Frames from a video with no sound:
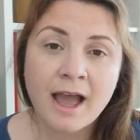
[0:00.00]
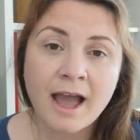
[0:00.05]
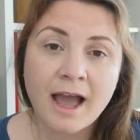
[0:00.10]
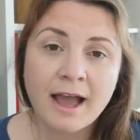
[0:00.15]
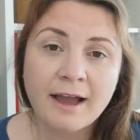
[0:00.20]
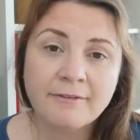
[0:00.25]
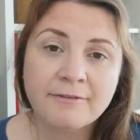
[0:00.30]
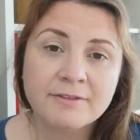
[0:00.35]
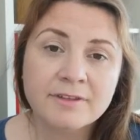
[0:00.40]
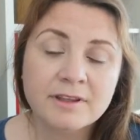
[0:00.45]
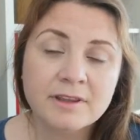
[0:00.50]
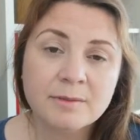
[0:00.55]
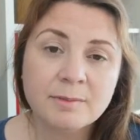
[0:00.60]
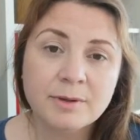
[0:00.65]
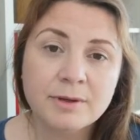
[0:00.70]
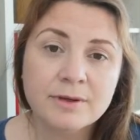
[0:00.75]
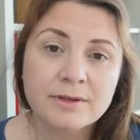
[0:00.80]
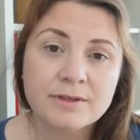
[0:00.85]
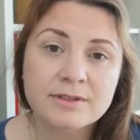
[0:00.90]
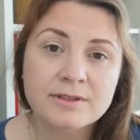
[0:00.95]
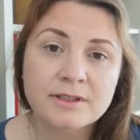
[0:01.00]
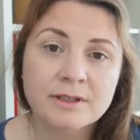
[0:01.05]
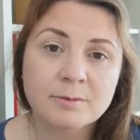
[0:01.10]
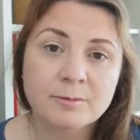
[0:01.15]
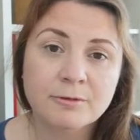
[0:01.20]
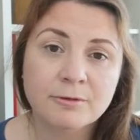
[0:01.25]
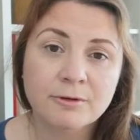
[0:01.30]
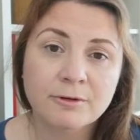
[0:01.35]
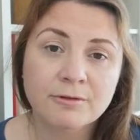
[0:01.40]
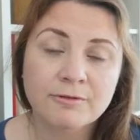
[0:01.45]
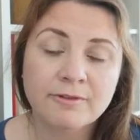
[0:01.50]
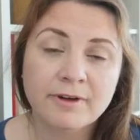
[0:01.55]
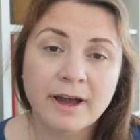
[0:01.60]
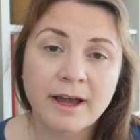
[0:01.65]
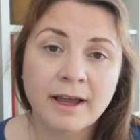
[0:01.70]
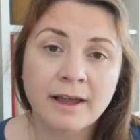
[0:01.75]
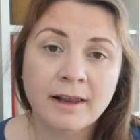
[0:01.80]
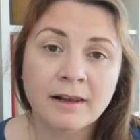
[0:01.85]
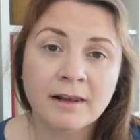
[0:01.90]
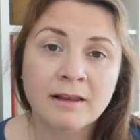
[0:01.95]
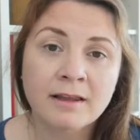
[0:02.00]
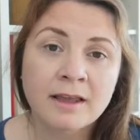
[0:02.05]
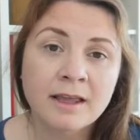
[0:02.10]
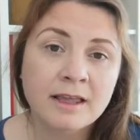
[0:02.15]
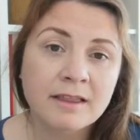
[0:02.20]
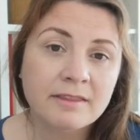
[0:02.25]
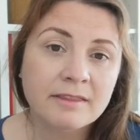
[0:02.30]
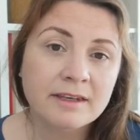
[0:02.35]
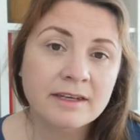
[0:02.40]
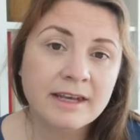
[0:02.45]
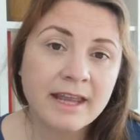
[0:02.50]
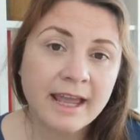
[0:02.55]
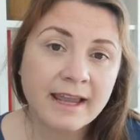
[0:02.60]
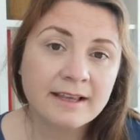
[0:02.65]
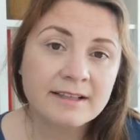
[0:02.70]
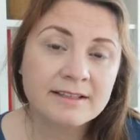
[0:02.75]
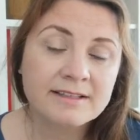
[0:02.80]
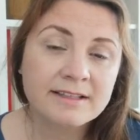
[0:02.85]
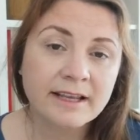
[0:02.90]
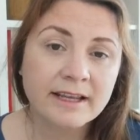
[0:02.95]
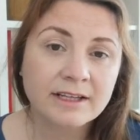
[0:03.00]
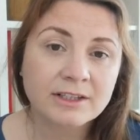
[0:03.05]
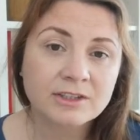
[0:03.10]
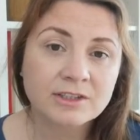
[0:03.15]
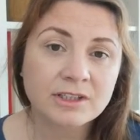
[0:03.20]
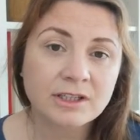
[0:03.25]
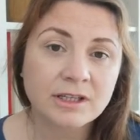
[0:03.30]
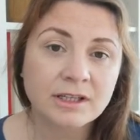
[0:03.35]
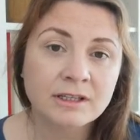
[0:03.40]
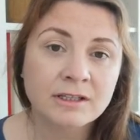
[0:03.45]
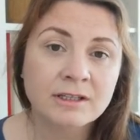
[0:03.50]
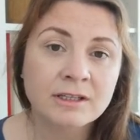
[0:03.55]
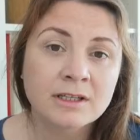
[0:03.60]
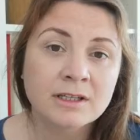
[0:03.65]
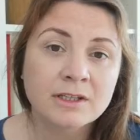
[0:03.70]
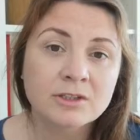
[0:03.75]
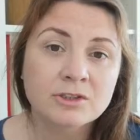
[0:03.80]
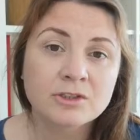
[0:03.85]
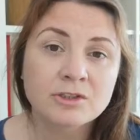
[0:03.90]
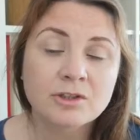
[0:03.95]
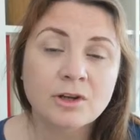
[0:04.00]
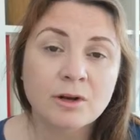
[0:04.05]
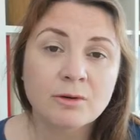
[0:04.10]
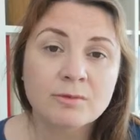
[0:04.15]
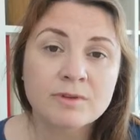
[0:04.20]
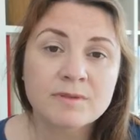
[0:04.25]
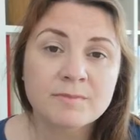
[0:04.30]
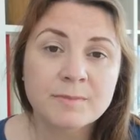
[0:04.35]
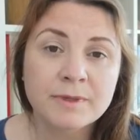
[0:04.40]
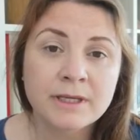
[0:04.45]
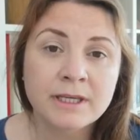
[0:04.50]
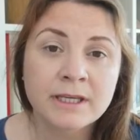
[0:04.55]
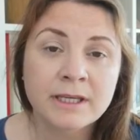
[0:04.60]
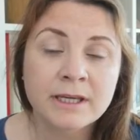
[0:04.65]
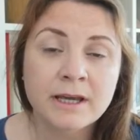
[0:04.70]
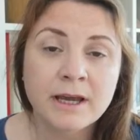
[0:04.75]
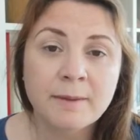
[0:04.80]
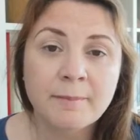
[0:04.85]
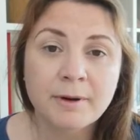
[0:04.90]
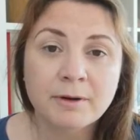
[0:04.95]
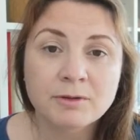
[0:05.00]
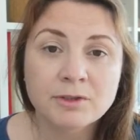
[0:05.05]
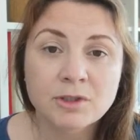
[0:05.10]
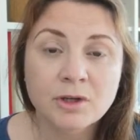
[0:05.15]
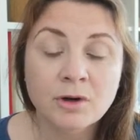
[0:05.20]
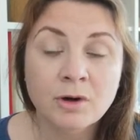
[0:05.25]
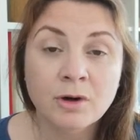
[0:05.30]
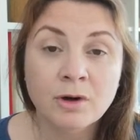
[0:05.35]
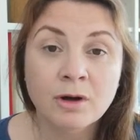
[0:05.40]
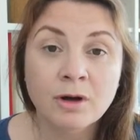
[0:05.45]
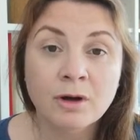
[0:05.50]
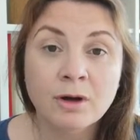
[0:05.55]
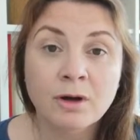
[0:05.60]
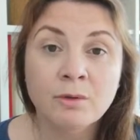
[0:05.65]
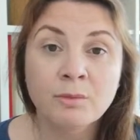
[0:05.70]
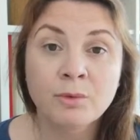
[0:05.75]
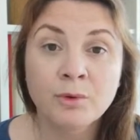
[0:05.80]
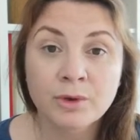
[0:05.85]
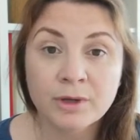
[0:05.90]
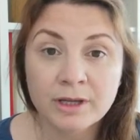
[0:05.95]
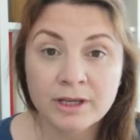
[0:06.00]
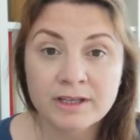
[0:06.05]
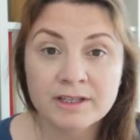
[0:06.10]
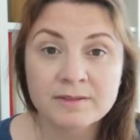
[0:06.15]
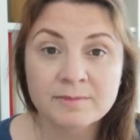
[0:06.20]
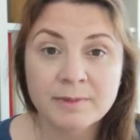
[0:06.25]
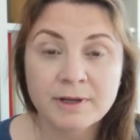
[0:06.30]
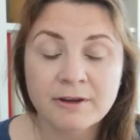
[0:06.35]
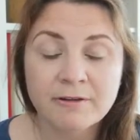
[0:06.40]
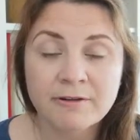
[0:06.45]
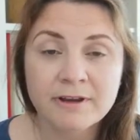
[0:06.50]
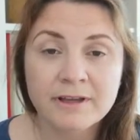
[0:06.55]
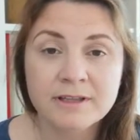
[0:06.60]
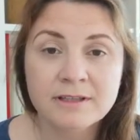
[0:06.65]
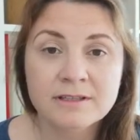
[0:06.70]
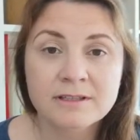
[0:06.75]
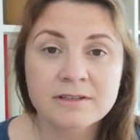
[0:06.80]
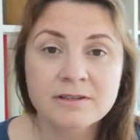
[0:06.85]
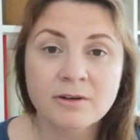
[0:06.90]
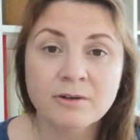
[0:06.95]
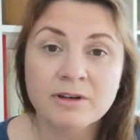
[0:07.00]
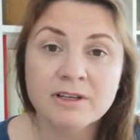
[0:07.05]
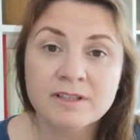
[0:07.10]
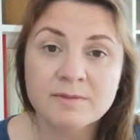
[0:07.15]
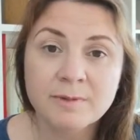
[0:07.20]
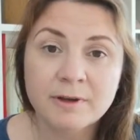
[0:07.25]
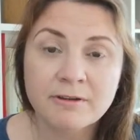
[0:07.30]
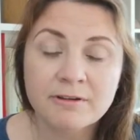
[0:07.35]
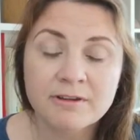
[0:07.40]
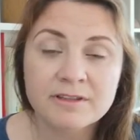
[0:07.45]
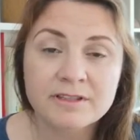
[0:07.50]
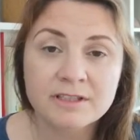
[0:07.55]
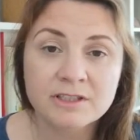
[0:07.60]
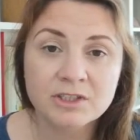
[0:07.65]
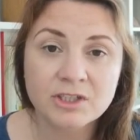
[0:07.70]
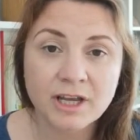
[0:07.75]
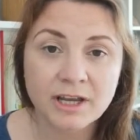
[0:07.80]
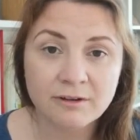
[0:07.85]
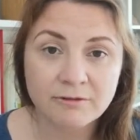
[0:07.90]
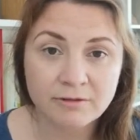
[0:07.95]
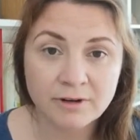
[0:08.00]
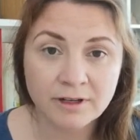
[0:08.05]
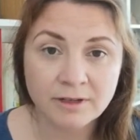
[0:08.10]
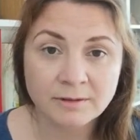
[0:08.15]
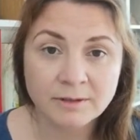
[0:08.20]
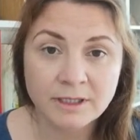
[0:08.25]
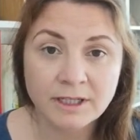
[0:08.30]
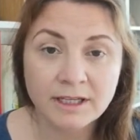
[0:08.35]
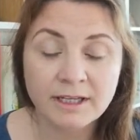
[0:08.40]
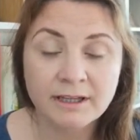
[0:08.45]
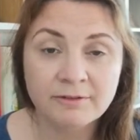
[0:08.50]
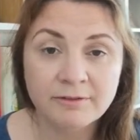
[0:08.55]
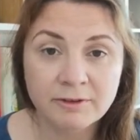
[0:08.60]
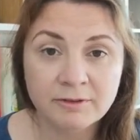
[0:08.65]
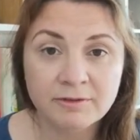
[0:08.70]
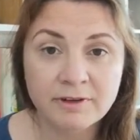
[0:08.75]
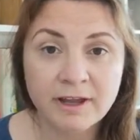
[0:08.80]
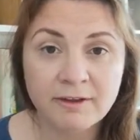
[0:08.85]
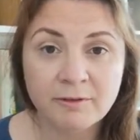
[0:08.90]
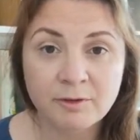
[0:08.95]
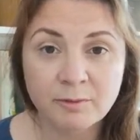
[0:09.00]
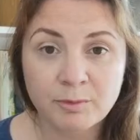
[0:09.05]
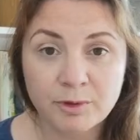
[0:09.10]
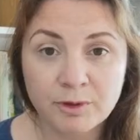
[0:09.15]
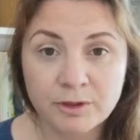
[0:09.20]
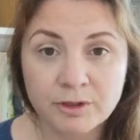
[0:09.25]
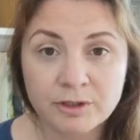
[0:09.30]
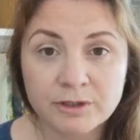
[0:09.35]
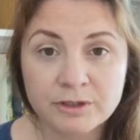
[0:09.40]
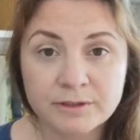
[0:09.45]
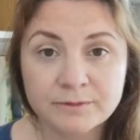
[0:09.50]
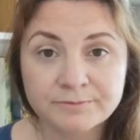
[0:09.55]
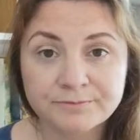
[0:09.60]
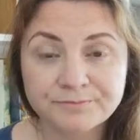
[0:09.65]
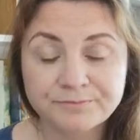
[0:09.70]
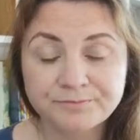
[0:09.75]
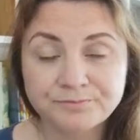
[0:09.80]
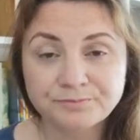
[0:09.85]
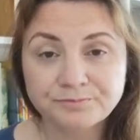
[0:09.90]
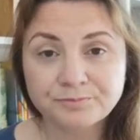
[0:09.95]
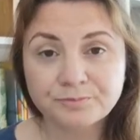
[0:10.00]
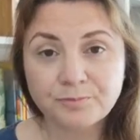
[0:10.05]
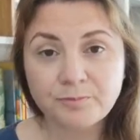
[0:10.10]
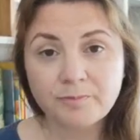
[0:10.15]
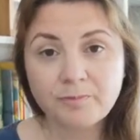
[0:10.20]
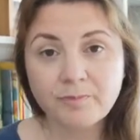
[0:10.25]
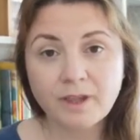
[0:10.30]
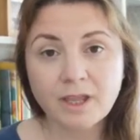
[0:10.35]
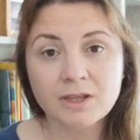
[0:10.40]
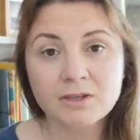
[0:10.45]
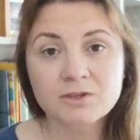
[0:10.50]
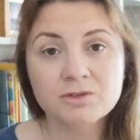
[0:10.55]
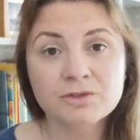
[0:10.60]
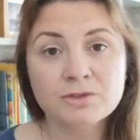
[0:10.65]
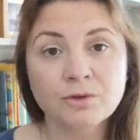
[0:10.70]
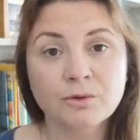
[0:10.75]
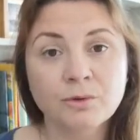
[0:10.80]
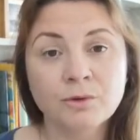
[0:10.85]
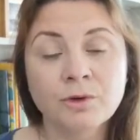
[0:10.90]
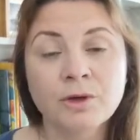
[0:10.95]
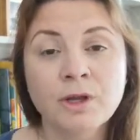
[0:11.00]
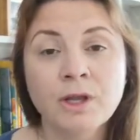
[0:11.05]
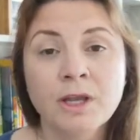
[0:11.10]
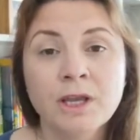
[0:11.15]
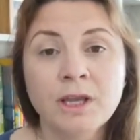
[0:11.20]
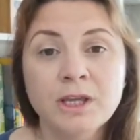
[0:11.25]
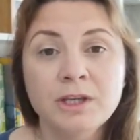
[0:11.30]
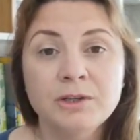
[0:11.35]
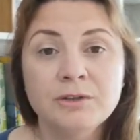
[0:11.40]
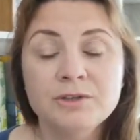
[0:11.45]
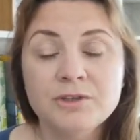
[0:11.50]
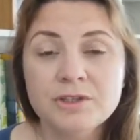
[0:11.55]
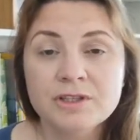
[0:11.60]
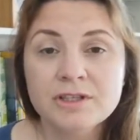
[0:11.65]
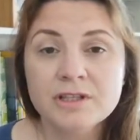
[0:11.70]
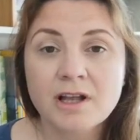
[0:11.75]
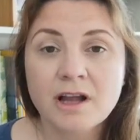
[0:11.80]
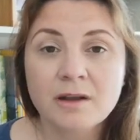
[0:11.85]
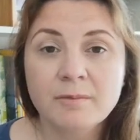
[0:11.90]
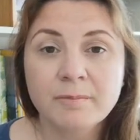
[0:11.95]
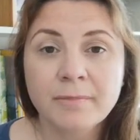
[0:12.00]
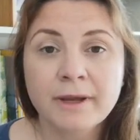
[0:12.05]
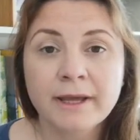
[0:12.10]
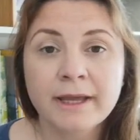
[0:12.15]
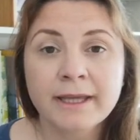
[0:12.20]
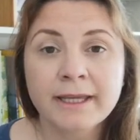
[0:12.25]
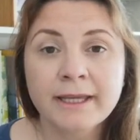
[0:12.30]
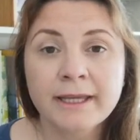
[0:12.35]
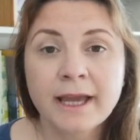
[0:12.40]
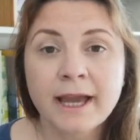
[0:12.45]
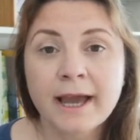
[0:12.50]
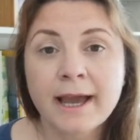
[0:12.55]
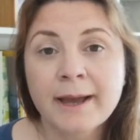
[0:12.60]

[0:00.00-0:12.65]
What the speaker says: After the personal profile, the next section should always be about your work experience or experience in general if you've never worked. So you should start by